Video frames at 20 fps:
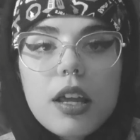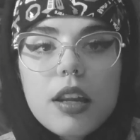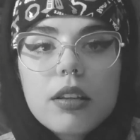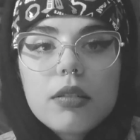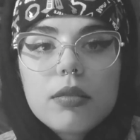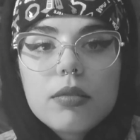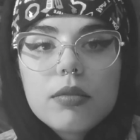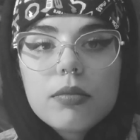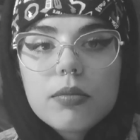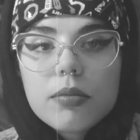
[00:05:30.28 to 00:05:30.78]

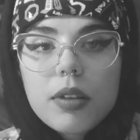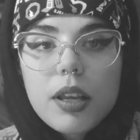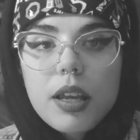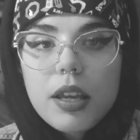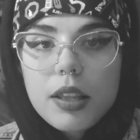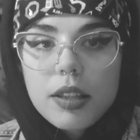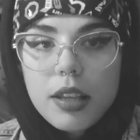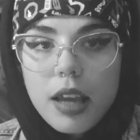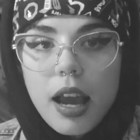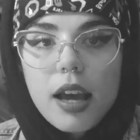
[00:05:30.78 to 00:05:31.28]
that
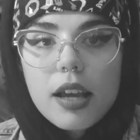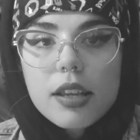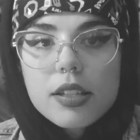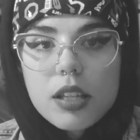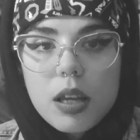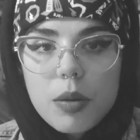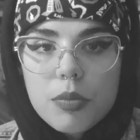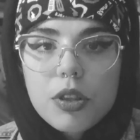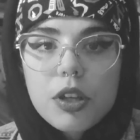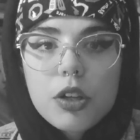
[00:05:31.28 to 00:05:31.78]
it has
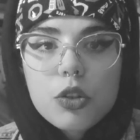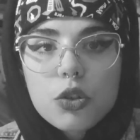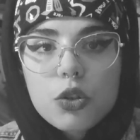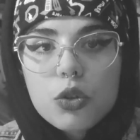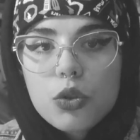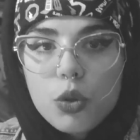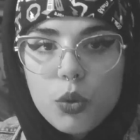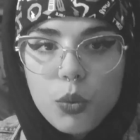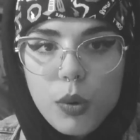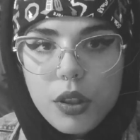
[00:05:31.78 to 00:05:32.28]
something
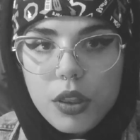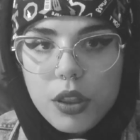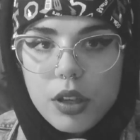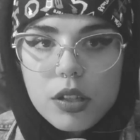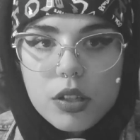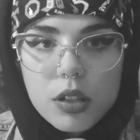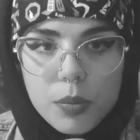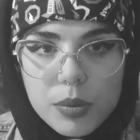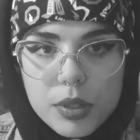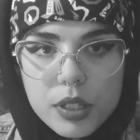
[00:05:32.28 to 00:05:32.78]
to do with
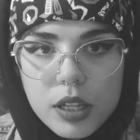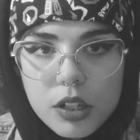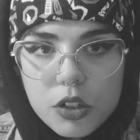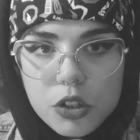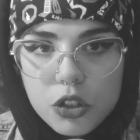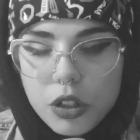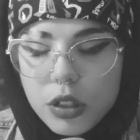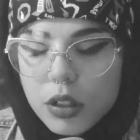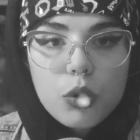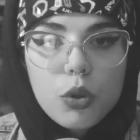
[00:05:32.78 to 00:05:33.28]
his
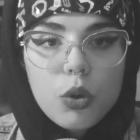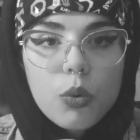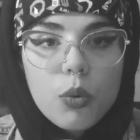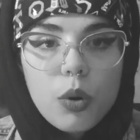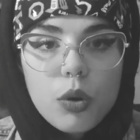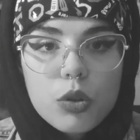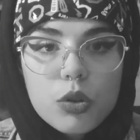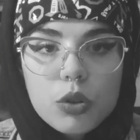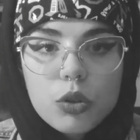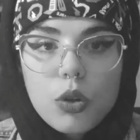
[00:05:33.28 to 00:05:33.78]
obsession. Do you
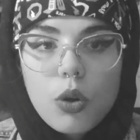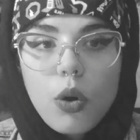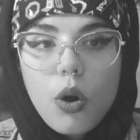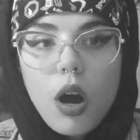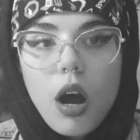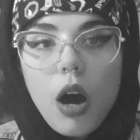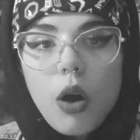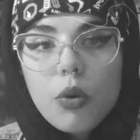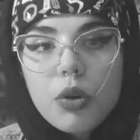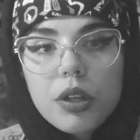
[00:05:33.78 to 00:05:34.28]
want to know
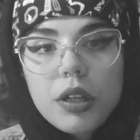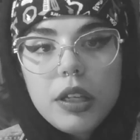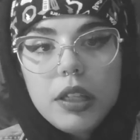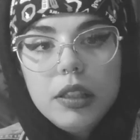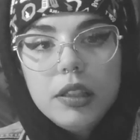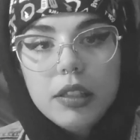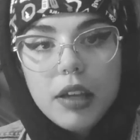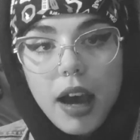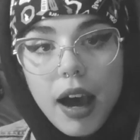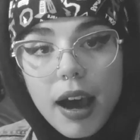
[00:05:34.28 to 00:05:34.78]
how
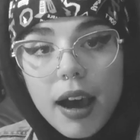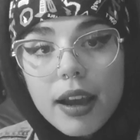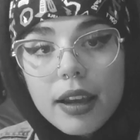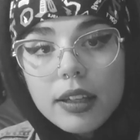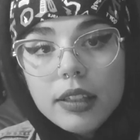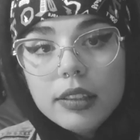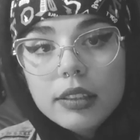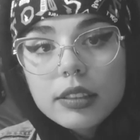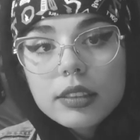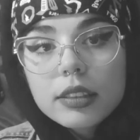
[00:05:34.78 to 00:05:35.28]
he
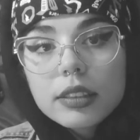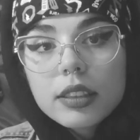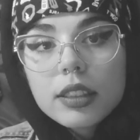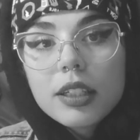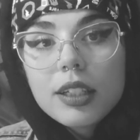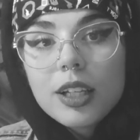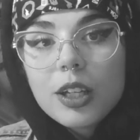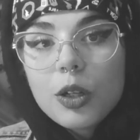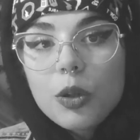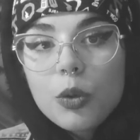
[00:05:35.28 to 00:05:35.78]
died?
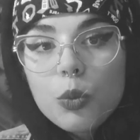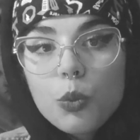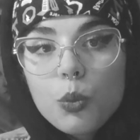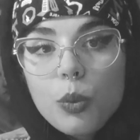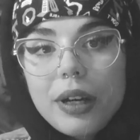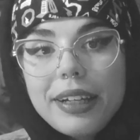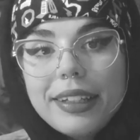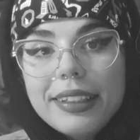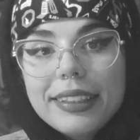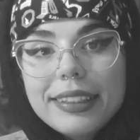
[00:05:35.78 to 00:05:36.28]

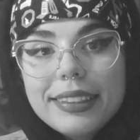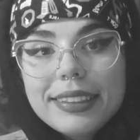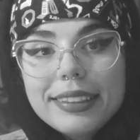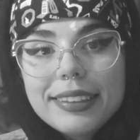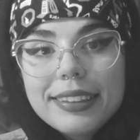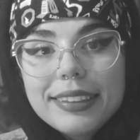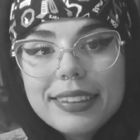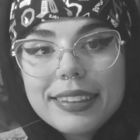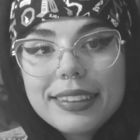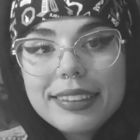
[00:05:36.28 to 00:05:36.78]

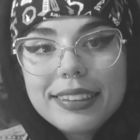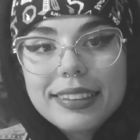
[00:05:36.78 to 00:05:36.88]
Well,